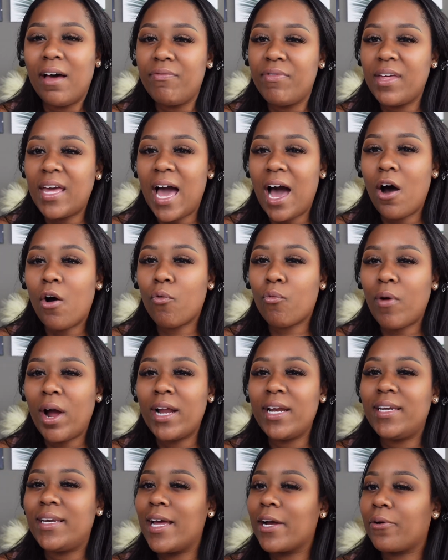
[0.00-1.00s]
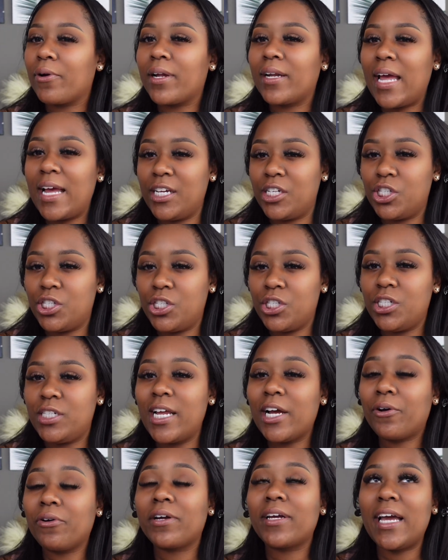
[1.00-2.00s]
of the outright degradation,
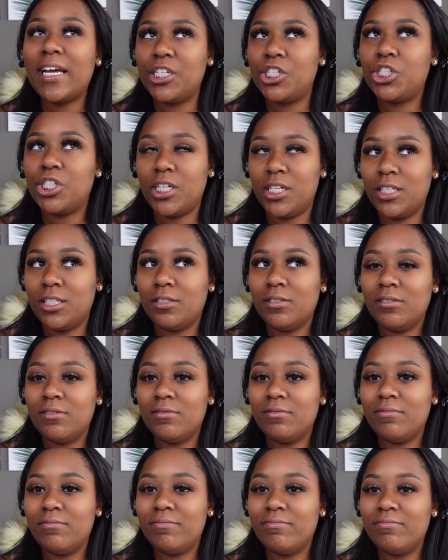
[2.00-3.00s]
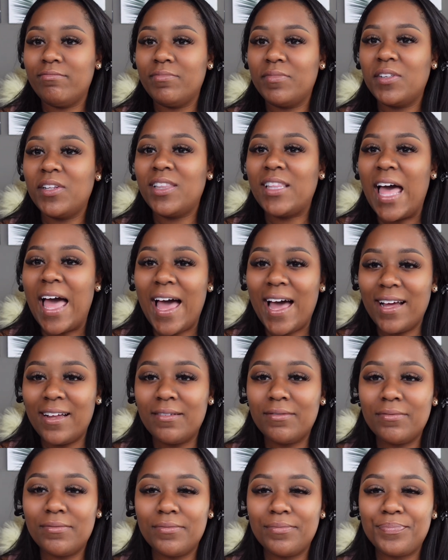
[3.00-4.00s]
degradation
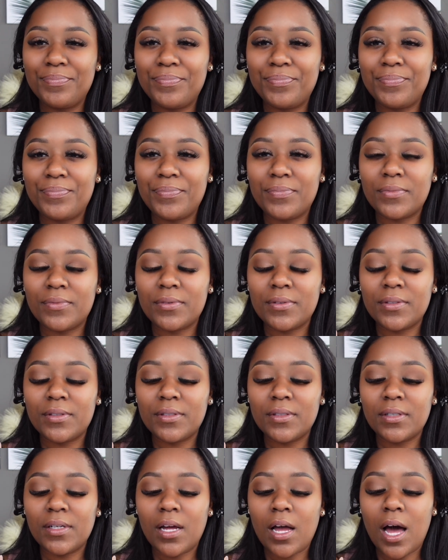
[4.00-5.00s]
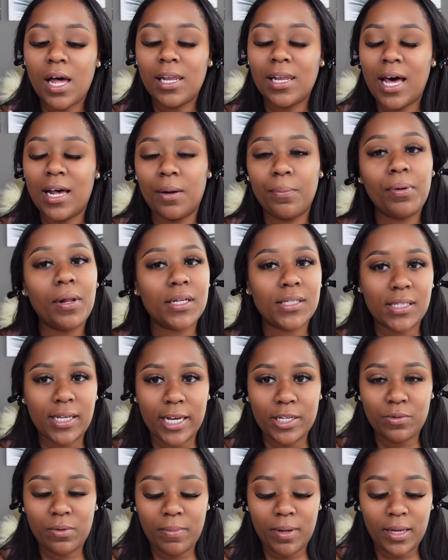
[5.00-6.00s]
that a lot of plus
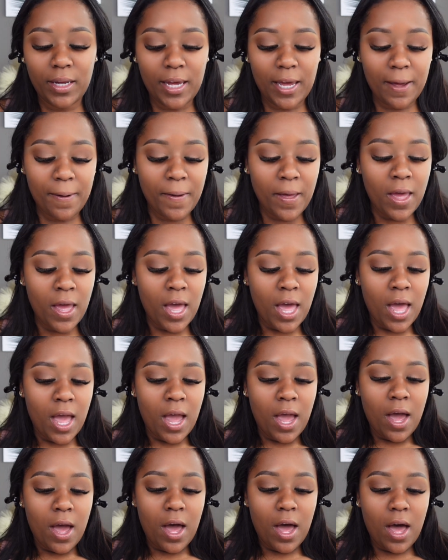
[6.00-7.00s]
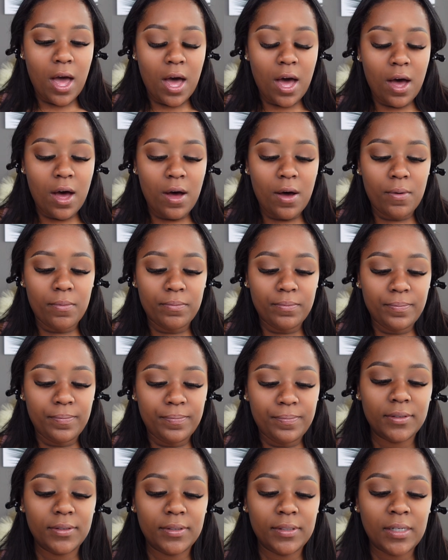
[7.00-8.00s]
size women get. Um,
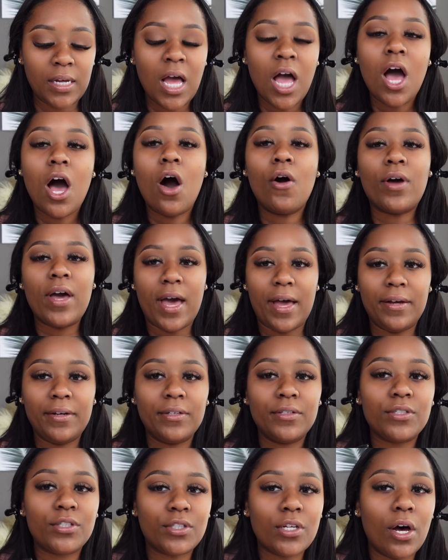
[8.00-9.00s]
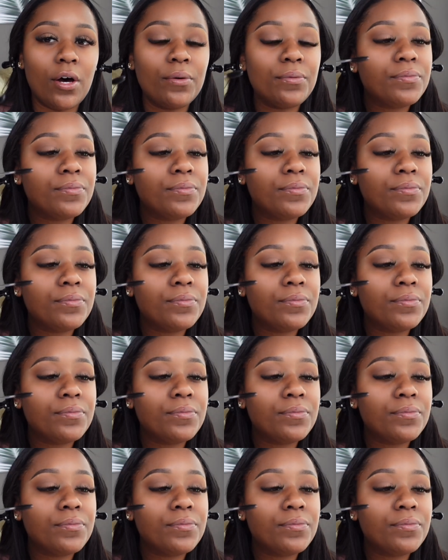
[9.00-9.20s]
okay, so